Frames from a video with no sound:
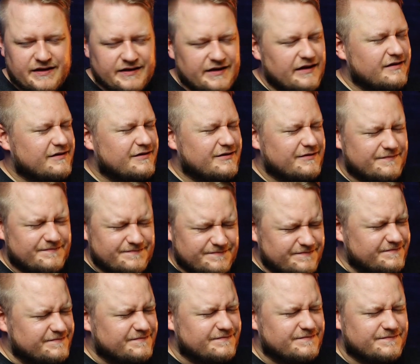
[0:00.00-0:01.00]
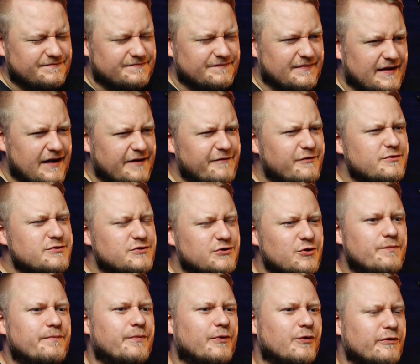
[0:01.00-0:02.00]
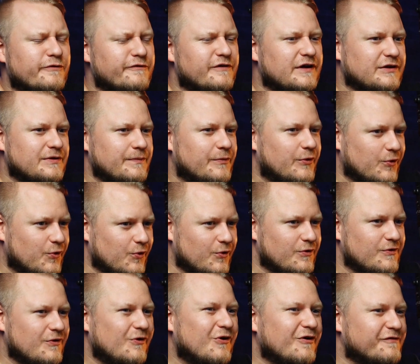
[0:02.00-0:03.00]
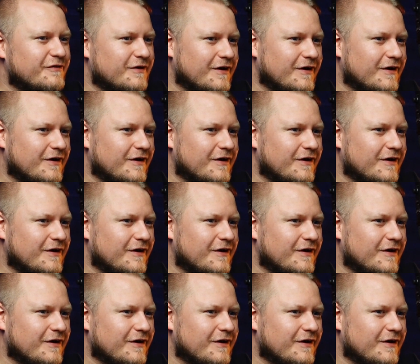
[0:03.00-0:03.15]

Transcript: that ever so perfect brew of